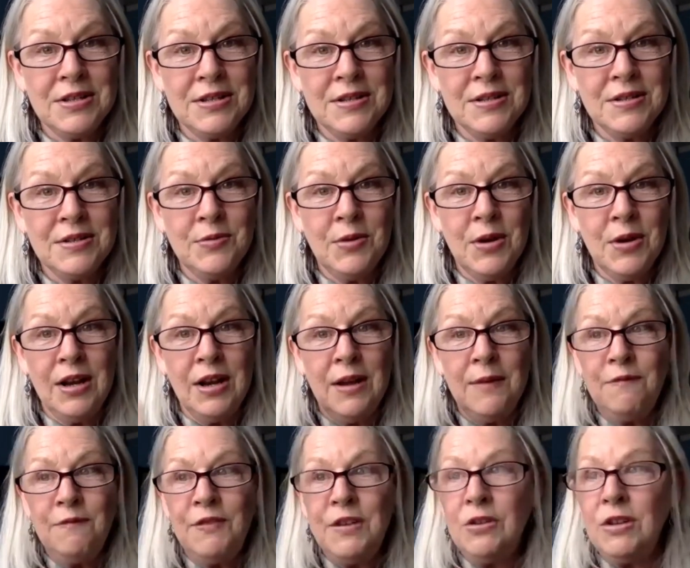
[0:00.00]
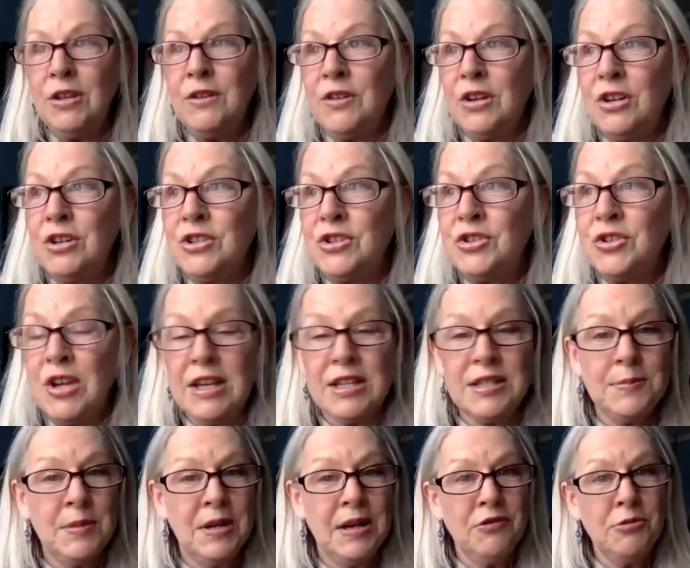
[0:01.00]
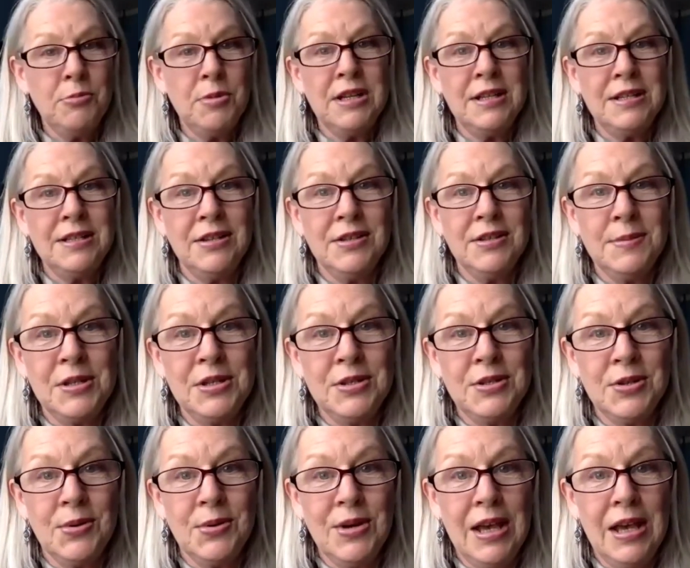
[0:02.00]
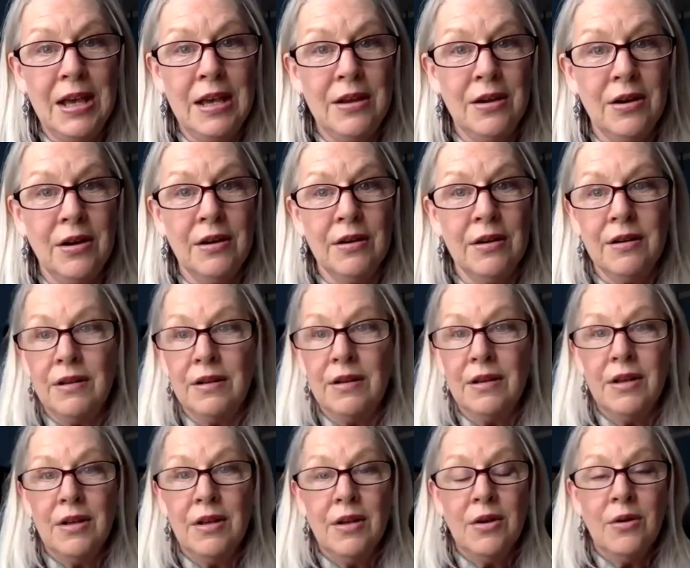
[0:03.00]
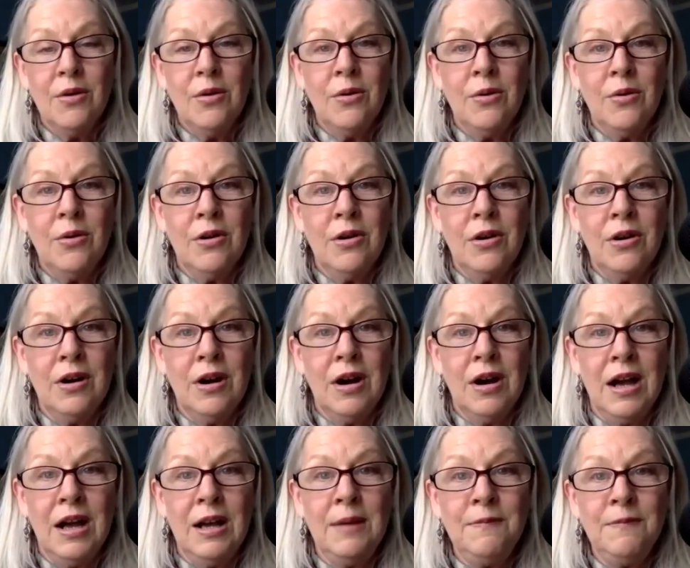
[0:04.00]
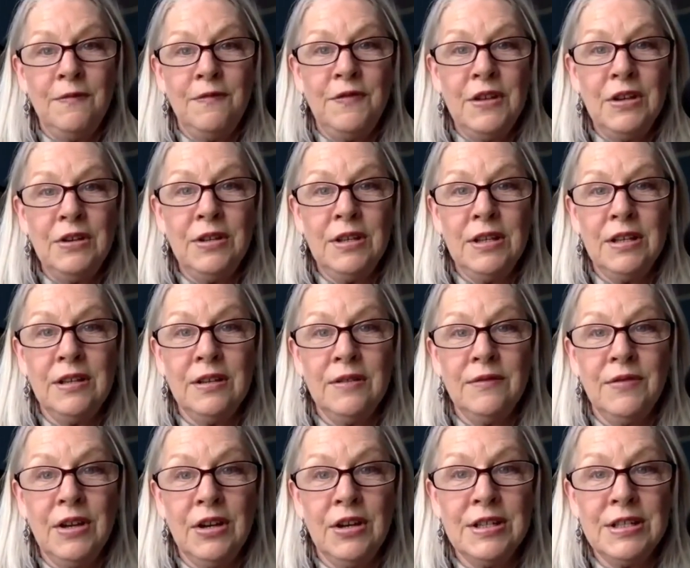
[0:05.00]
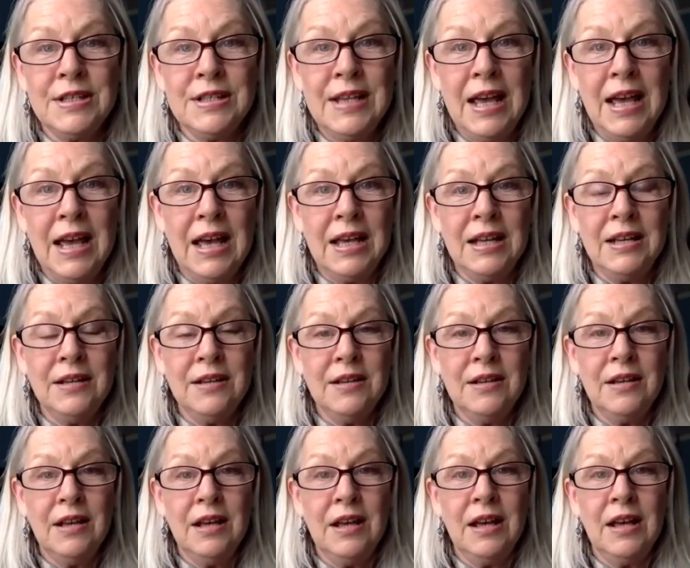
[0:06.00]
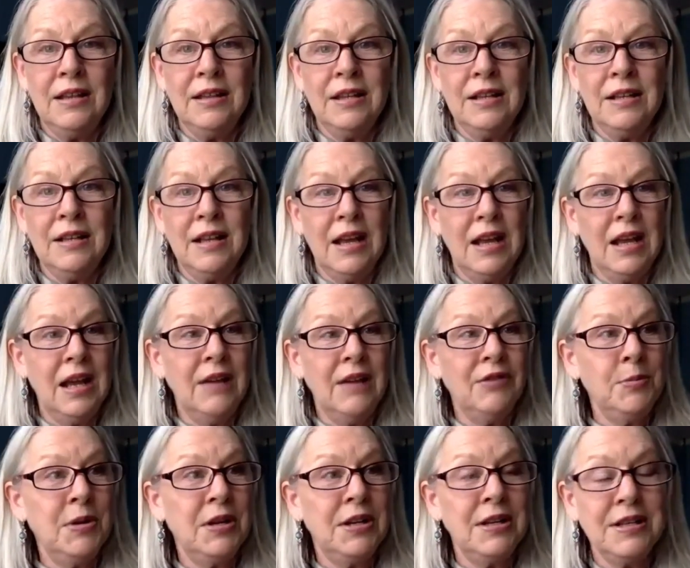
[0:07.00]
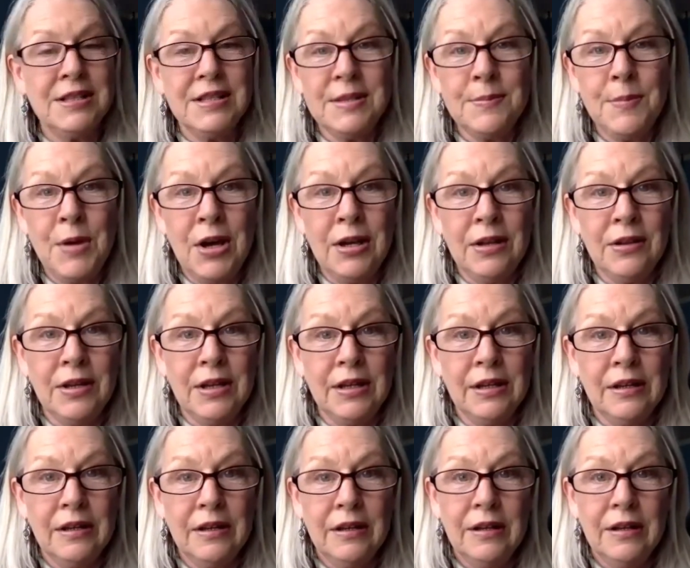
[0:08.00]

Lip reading: This isn't right. I'm feeling very stressed, but everybody tells me it's okay here. Or I'm feeling very sad, and then everybody is smiling.